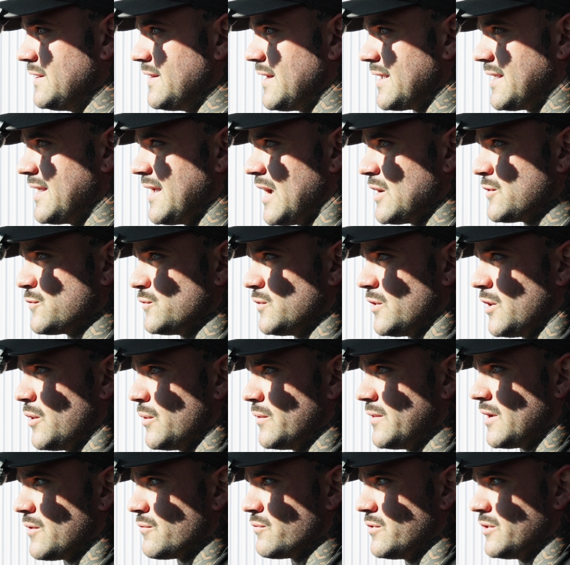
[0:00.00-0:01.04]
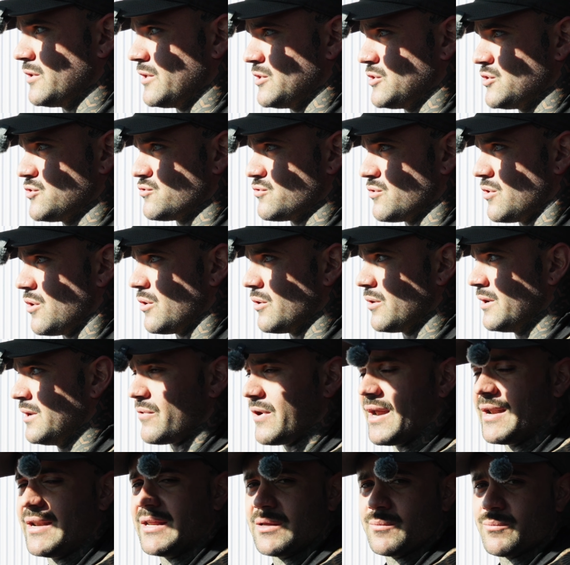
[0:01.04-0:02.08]
that cash flow, and that really strong
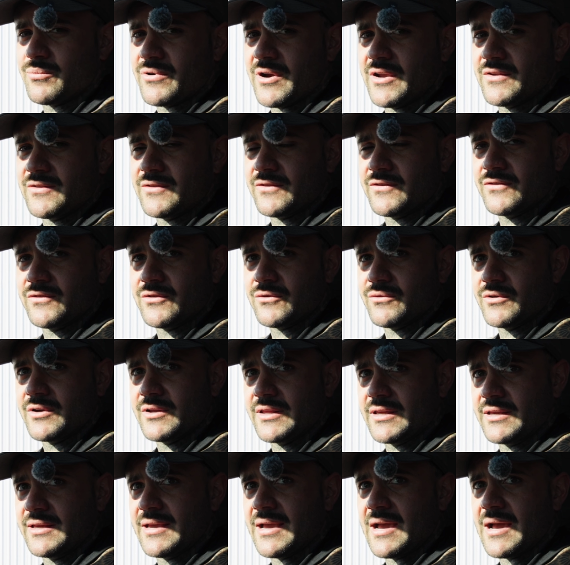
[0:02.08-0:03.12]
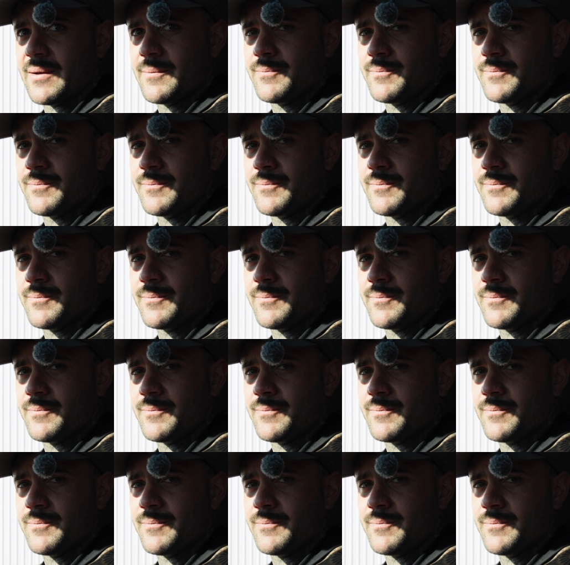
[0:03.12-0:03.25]
branding and presence to really